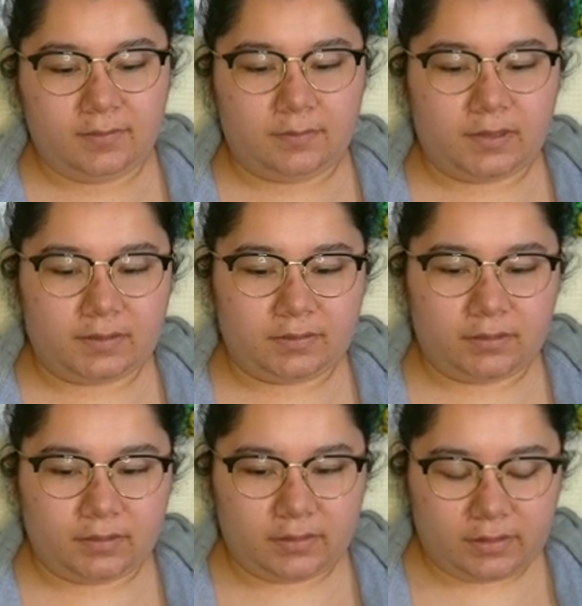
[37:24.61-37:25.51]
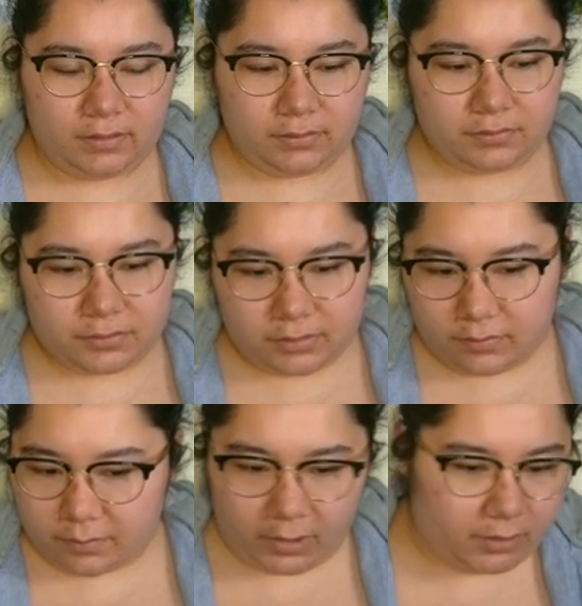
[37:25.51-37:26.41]
but the huge
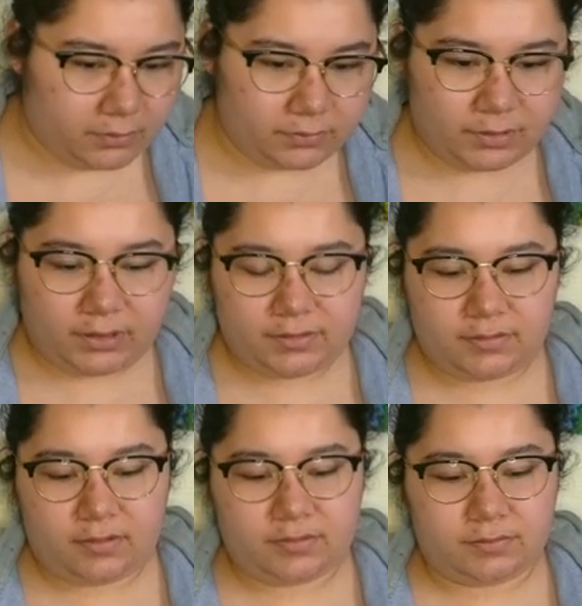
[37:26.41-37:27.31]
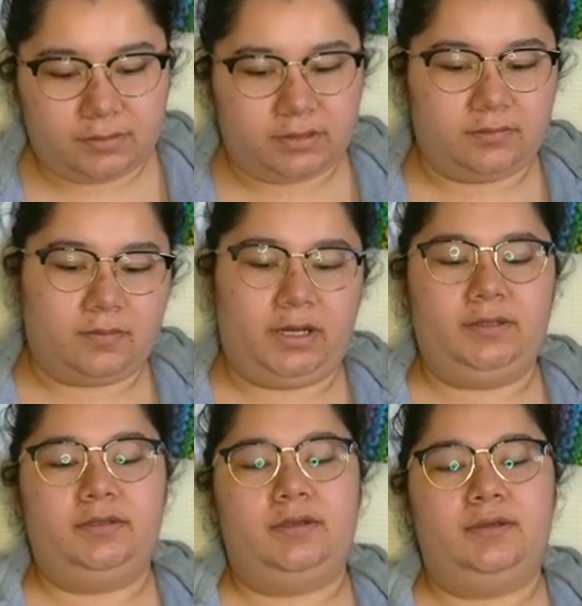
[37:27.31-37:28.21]
debacle that I saw on Twitter a
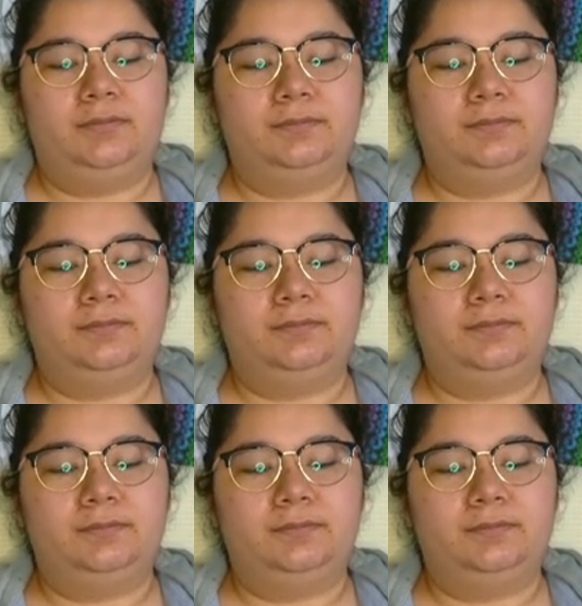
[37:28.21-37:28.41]
while ago